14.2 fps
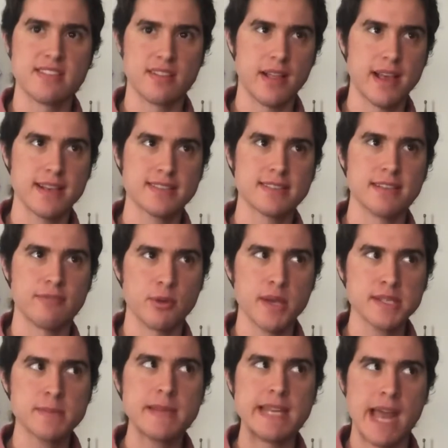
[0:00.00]
the class, if you
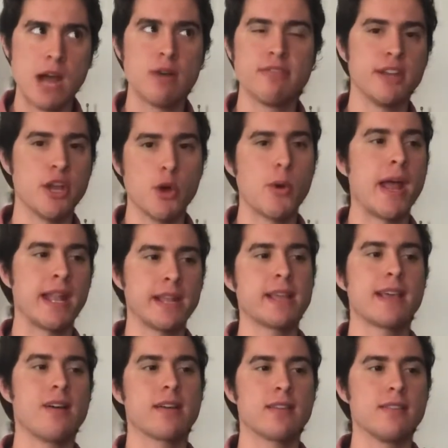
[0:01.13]
ask me now if I know any
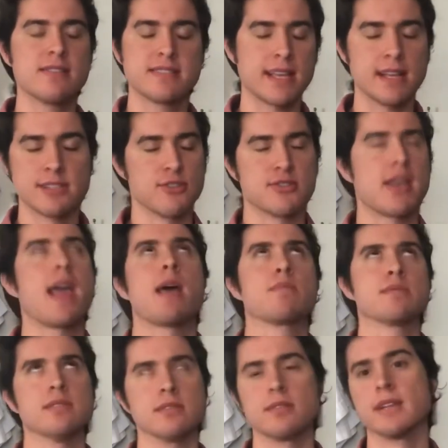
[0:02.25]
calculus, the answer is
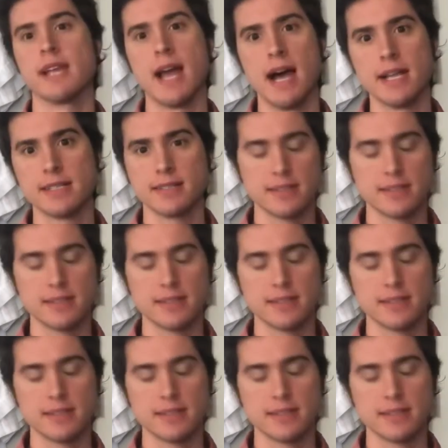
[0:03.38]
absolutely not.